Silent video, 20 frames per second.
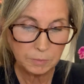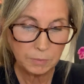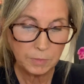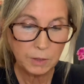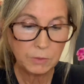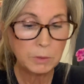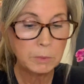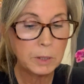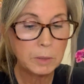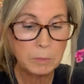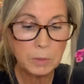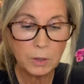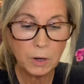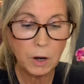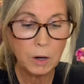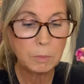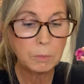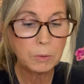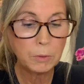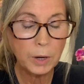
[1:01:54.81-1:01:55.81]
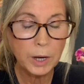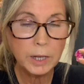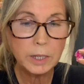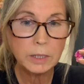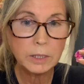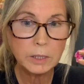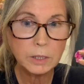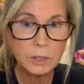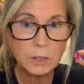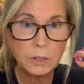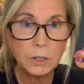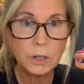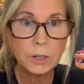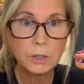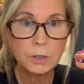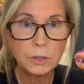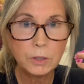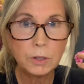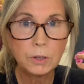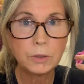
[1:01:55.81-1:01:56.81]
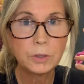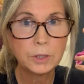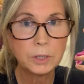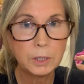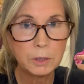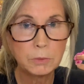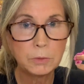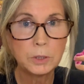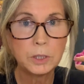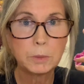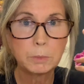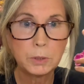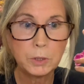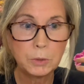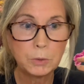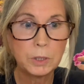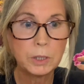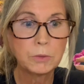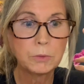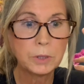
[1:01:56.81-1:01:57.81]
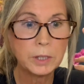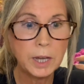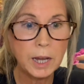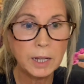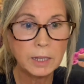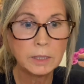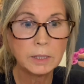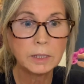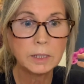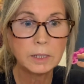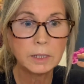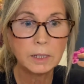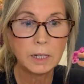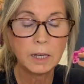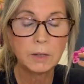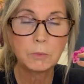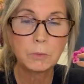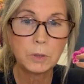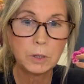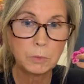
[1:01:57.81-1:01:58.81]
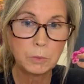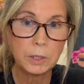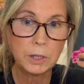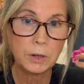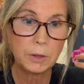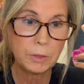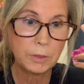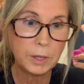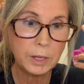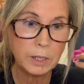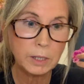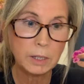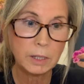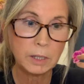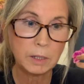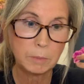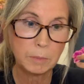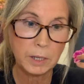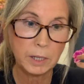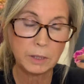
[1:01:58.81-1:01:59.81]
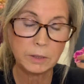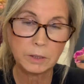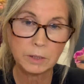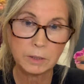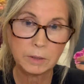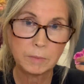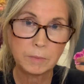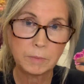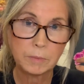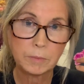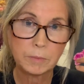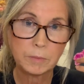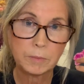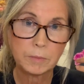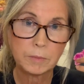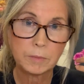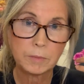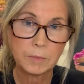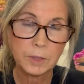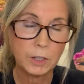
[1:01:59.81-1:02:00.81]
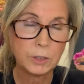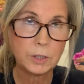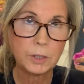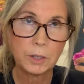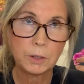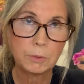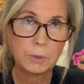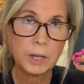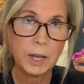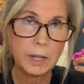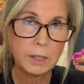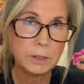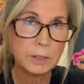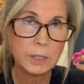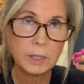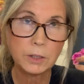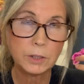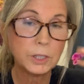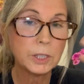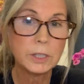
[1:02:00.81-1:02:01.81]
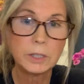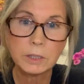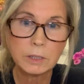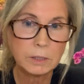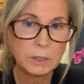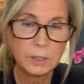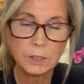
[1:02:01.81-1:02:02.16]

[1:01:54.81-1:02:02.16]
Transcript: remember, our brain does not know the difference between reality and what we are thinking about. Reality or just,